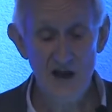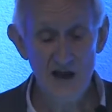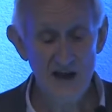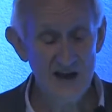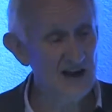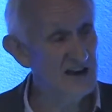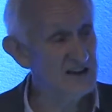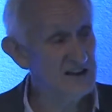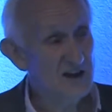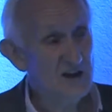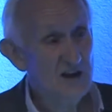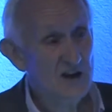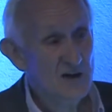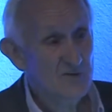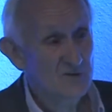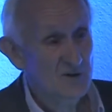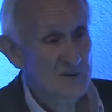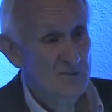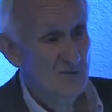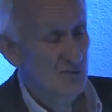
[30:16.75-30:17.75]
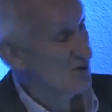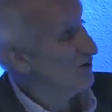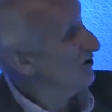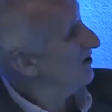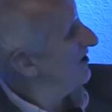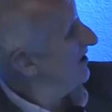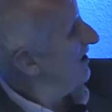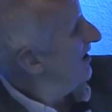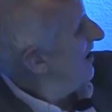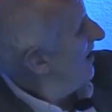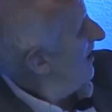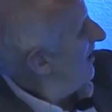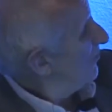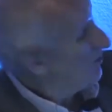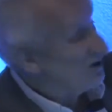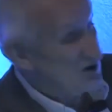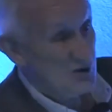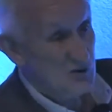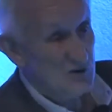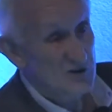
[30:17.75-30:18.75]
He has a lovely book,
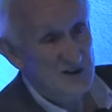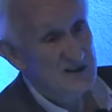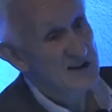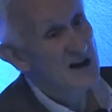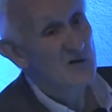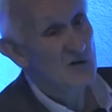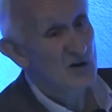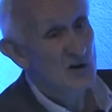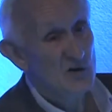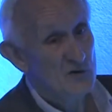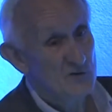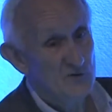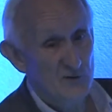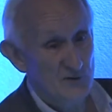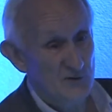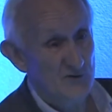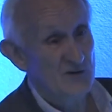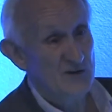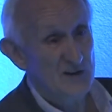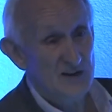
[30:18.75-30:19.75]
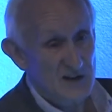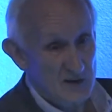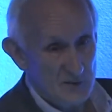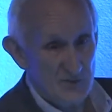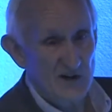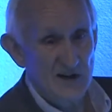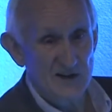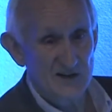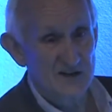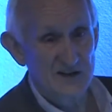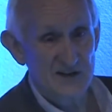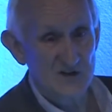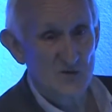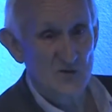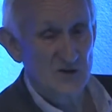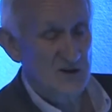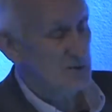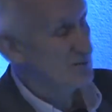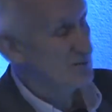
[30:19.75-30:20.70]
which you can download for free. He practices what he